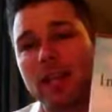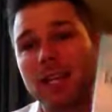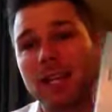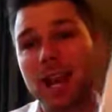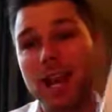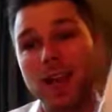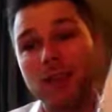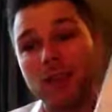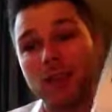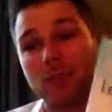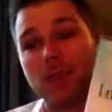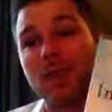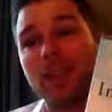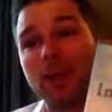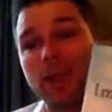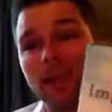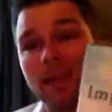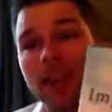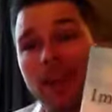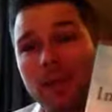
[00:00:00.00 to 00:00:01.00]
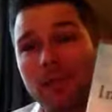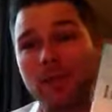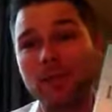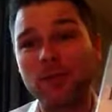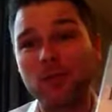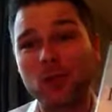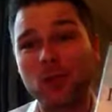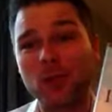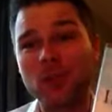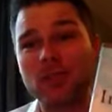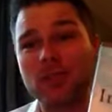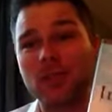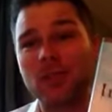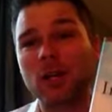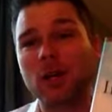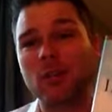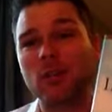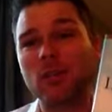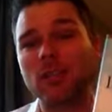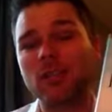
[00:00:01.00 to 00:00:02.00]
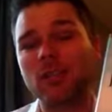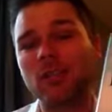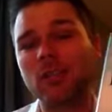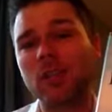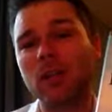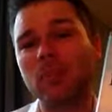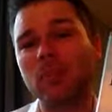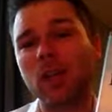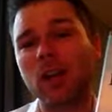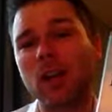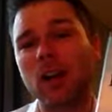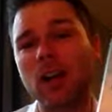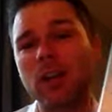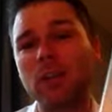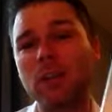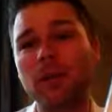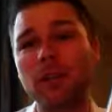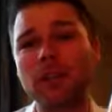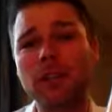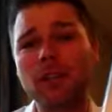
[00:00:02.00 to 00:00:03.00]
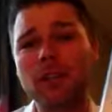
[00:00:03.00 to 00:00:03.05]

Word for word: and I haven't read that line before, so I'm going to go look up that blog. But,